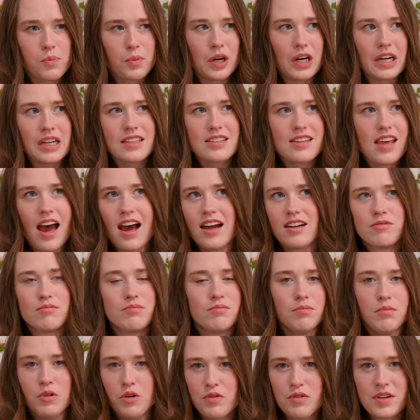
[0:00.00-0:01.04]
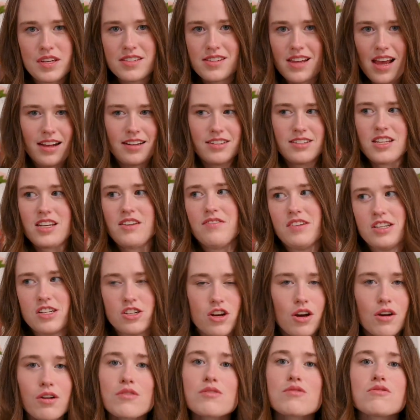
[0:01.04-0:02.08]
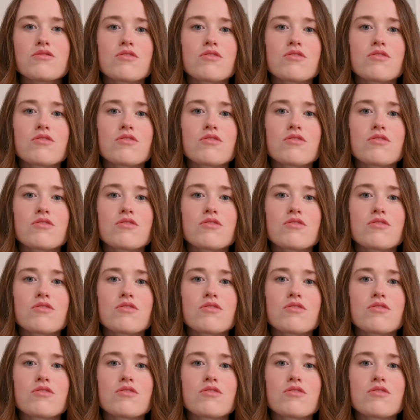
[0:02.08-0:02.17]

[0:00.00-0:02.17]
books and movies and TV shows.